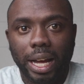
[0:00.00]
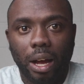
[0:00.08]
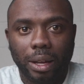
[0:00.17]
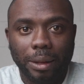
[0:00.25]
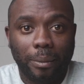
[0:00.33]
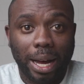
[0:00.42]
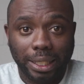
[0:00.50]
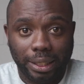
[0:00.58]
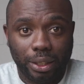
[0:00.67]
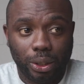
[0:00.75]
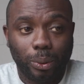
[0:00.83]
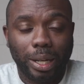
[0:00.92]
Now, in my
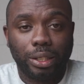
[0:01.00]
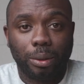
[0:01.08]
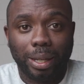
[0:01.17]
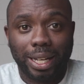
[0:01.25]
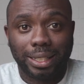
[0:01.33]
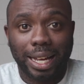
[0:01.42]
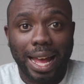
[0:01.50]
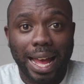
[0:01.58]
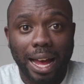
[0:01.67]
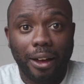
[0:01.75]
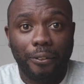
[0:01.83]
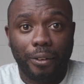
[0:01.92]
situation, because I
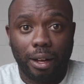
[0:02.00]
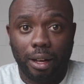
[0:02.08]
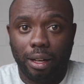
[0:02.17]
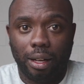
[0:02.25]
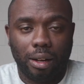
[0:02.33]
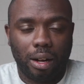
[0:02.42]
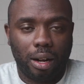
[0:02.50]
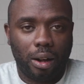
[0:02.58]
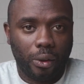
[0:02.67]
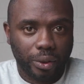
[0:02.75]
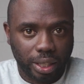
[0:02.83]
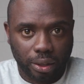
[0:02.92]
have
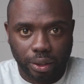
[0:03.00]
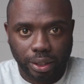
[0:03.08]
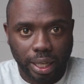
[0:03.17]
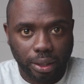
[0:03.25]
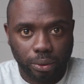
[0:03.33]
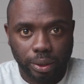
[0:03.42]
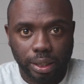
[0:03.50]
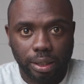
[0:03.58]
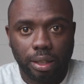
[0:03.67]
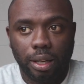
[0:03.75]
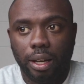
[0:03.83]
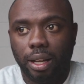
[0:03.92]
all these other
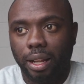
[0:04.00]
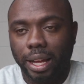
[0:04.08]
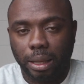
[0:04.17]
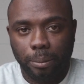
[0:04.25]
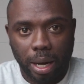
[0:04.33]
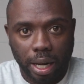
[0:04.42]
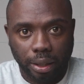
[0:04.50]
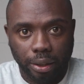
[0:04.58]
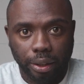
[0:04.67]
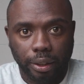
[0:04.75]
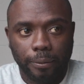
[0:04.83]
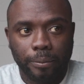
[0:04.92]
accessories like the
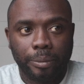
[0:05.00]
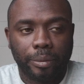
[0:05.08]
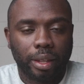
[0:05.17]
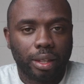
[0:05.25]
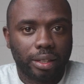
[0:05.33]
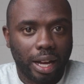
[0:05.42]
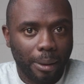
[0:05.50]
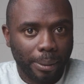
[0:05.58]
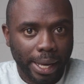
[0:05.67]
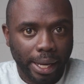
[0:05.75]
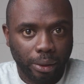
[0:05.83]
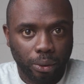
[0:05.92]
monitor, top
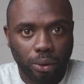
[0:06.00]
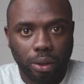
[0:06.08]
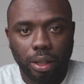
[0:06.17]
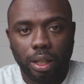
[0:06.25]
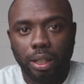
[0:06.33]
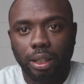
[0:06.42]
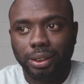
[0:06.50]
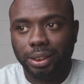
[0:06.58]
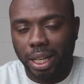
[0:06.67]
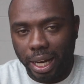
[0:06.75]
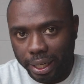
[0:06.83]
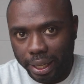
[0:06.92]
handle,
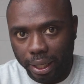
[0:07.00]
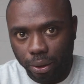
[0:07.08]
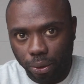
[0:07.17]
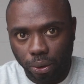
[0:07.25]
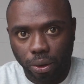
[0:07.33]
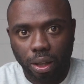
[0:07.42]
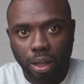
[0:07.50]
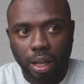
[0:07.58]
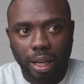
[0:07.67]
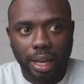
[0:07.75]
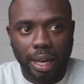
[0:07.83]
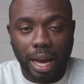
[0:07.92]
side handle,
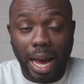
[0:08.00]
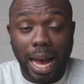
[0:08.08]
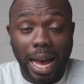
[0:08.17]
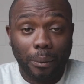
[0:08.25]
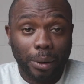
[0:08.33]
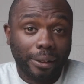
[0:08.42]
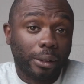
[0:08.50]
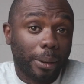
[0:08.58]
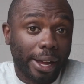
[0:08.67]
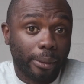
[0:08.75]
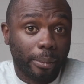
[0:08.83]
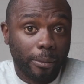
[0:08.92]
I would have to
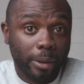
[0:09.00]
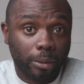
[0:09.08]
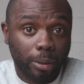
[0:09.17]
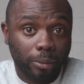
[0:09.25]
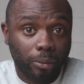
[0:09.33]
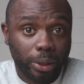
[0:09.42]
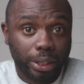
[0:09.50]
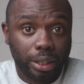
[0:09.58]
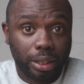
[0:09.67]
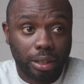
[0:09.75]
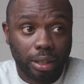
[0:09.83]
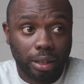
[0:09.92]
buy the bare minimum, which
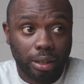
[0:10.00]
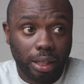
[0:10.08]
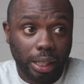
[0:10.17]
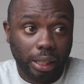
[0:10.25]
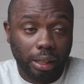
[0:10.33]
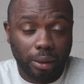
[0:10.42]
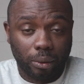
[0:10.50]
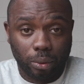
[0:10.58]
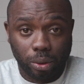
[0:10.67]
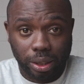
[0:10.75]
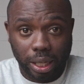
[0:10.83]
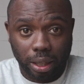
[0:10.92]
is the
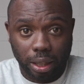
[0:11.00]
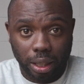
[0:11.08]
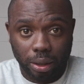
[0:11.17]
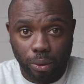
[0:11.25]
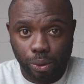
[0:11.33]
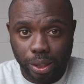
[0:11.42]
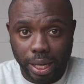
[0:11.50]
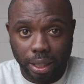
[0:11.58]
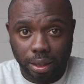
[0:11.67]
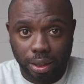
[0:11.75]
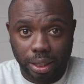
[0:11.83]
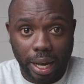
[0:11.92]
rosette
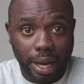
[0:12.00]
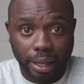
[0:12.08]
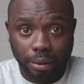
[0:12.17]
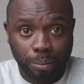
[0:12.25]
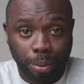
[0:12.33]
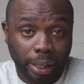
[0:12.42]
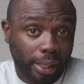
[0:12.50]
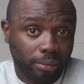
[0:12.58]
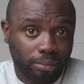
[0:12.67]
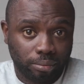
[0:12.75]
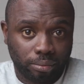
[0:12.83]
side plate.